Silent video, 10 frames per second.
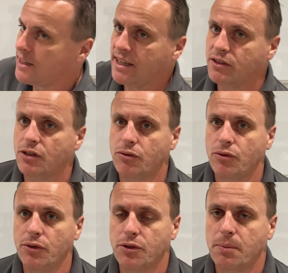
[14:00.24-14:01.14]
into the
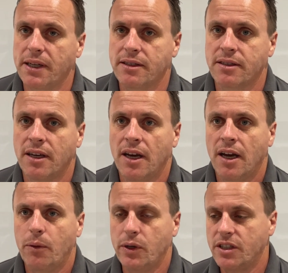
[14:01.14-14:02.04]
roof space,
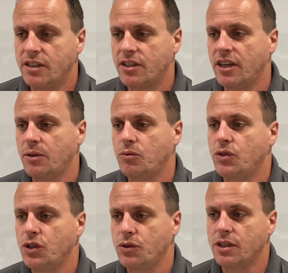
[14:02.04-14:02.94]
which in turn
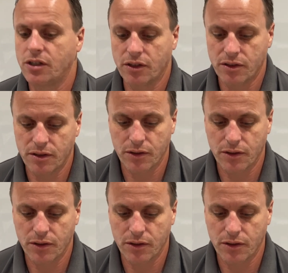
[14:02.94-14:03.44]
reduces chances of